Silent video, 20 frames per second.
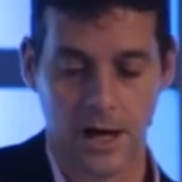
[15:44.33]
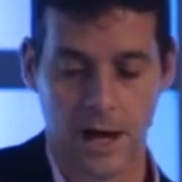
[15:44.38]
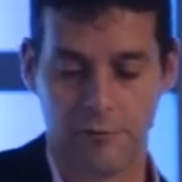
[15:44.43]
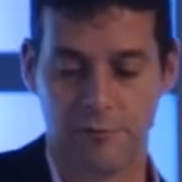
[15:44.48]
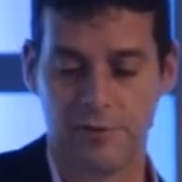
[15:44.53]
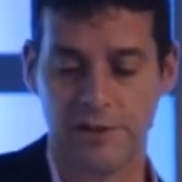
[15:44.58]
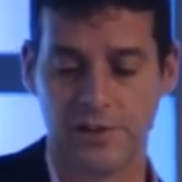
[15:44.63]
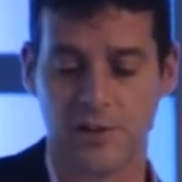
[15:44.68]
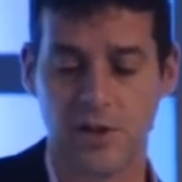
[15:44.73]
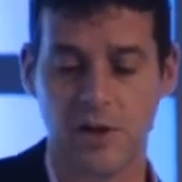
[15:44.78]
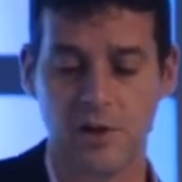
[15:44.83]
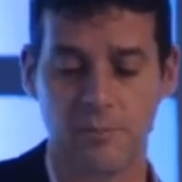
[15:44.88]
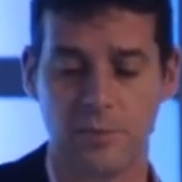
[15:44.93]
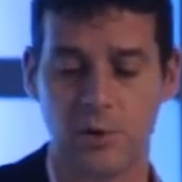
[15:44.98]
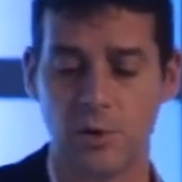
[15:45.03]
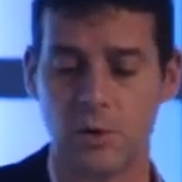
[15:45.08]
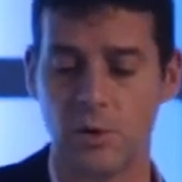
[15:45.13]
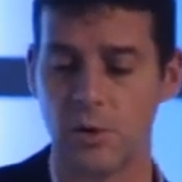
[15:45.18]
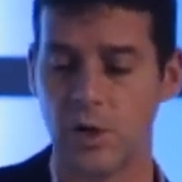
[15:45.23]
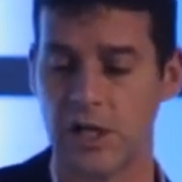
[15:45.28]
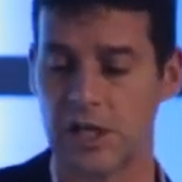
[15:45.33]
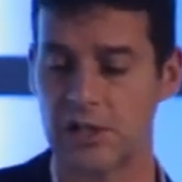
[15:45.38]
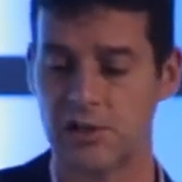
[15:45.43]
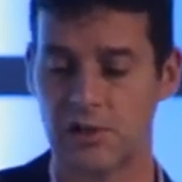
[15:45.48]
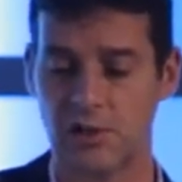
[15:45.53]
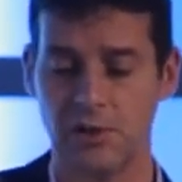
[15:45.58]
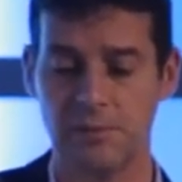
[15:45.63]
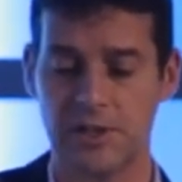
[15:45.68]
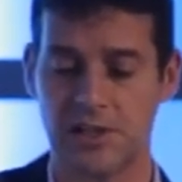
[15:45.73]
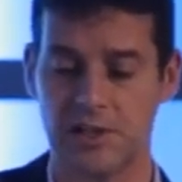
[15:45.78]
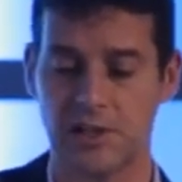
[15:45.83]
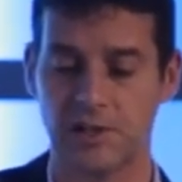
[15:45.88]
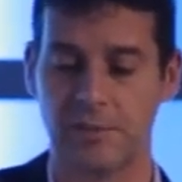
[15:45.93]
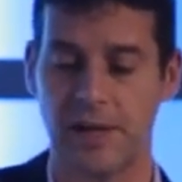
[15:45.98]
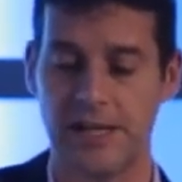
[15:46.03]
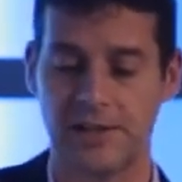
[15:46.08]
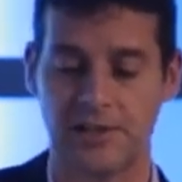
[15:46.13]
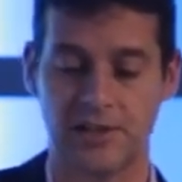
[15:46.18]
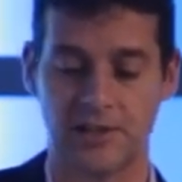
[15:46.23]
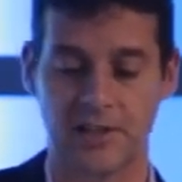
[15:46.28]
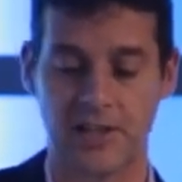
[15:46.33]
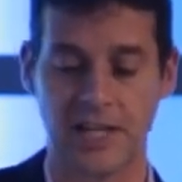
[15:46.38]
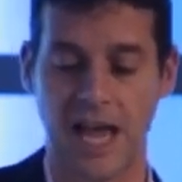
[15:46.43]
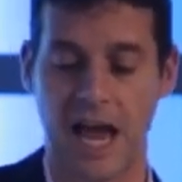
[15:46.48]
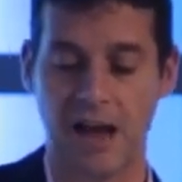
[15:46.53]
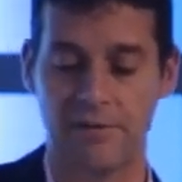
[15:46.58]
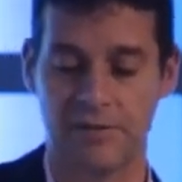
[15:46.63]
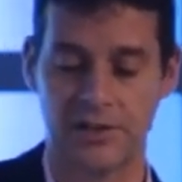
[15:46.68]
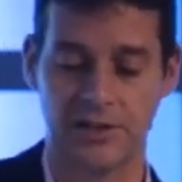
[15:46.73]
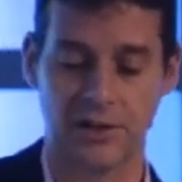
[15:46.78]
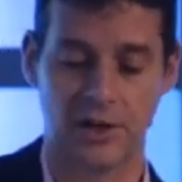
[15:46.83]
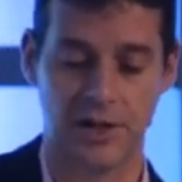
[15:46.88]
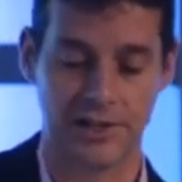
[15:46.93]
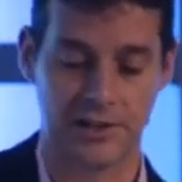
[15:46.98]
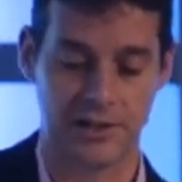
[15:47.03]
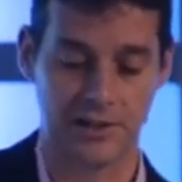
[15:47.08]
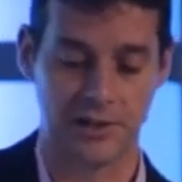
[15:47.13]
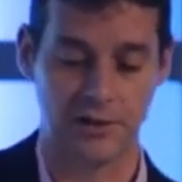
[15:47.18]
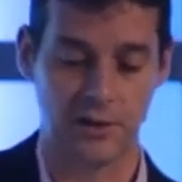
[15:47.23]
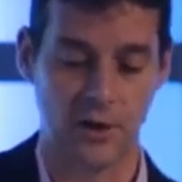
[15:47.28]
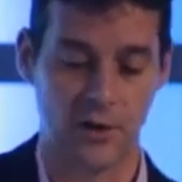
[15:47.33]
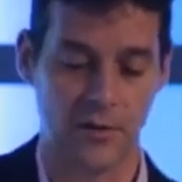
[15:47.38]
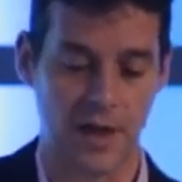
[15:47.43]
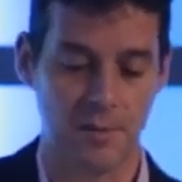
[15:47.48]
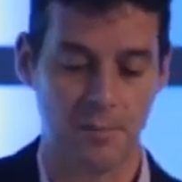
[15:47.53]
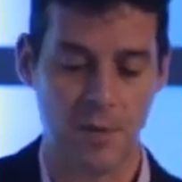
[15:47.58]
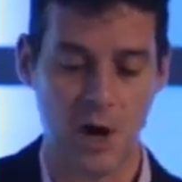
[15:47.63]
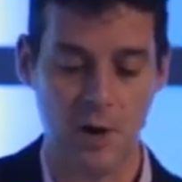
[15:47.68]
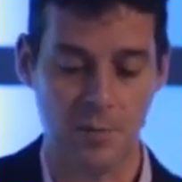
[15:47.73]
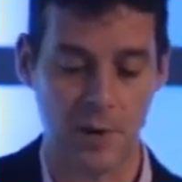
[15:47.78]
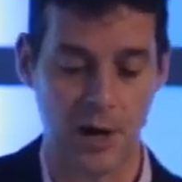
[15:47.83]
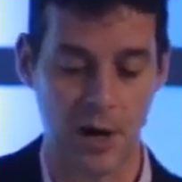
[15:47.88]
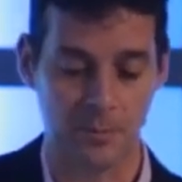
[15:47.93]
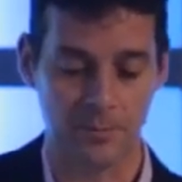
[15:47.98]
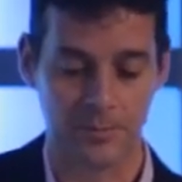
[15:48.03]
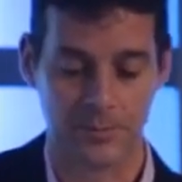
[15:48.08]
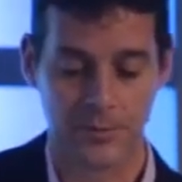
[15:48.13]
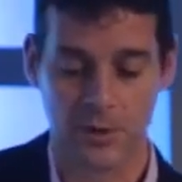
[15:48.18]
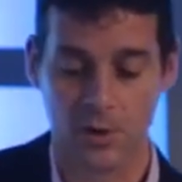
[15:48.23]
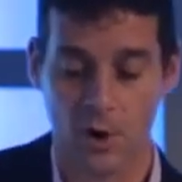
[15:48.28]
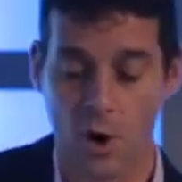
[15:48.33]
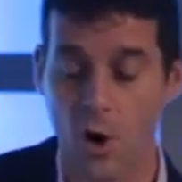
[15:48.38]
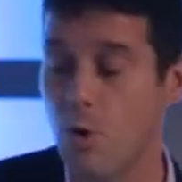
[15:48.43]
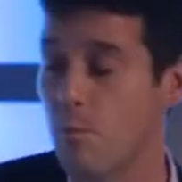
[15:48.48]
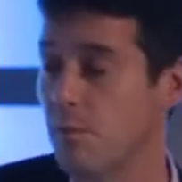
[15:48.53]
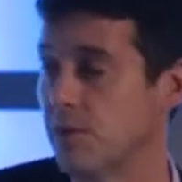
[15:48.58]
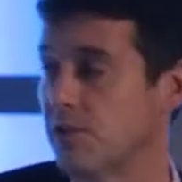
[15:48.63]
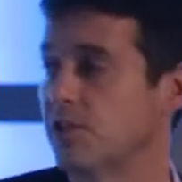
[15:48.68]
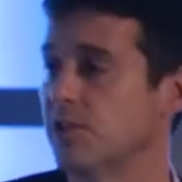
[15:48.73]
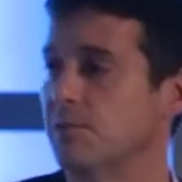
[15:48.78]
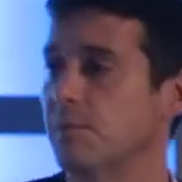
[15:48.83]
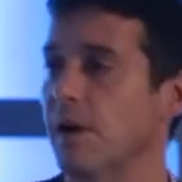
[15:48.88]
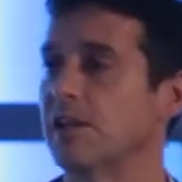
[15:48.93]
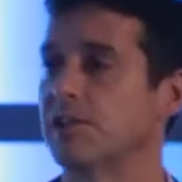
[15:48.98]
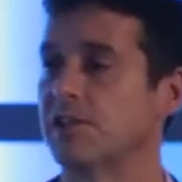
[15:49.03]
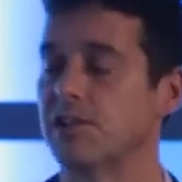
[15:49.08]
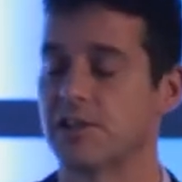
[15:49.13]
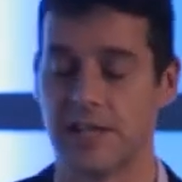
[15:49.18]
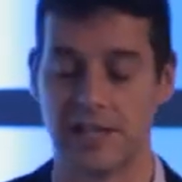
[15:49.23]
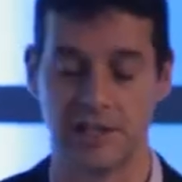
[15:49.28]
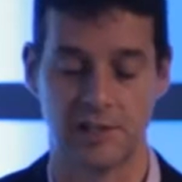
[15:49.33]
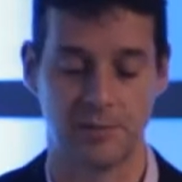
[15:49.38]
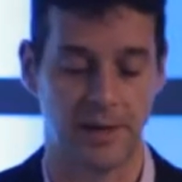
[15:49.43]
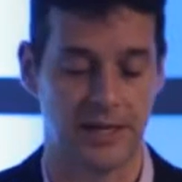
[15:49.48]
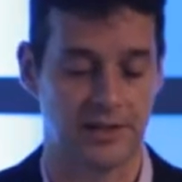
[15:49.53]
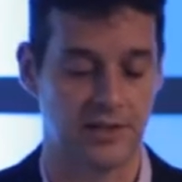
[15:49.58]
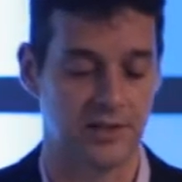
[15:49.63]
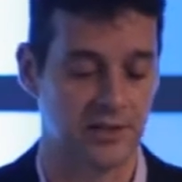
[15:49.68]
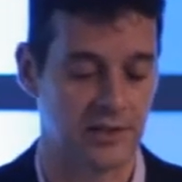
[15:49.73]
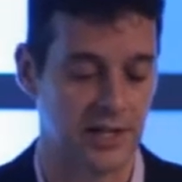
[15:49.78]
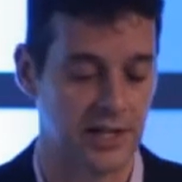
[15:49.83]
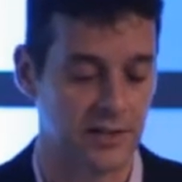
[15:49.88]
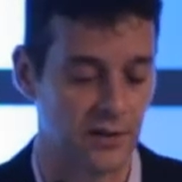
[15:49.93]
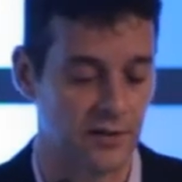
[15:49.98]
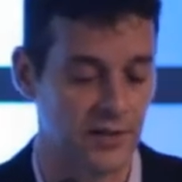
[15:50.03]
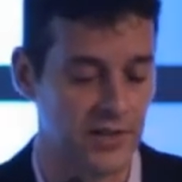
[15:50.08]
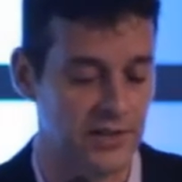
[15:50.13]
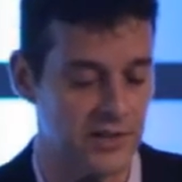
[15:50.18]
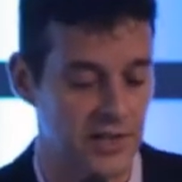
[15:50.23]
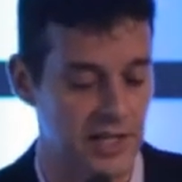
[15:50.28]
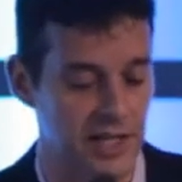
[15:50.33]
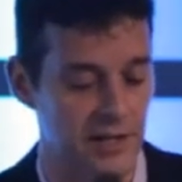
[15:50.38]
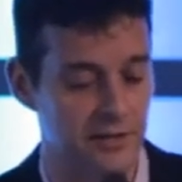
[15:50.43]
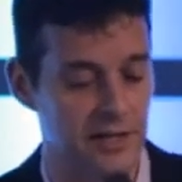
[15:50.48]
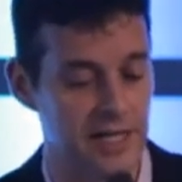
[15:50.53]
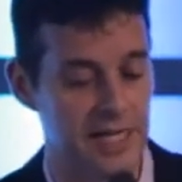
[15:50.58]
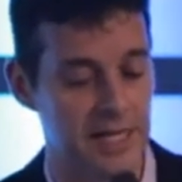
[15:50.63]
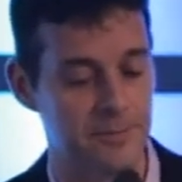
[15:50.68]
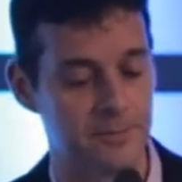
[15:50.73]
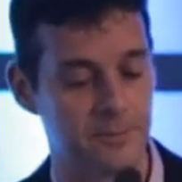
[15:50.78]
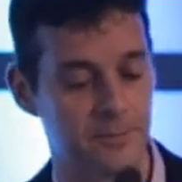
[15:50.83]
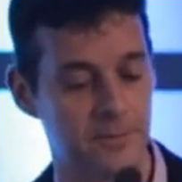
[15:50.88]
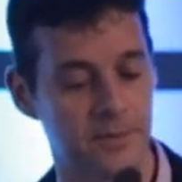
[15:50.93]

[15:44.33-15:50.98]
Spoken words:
For example, consumers expect to see advertising on their mobile almost as much as they expect to see it on their TV.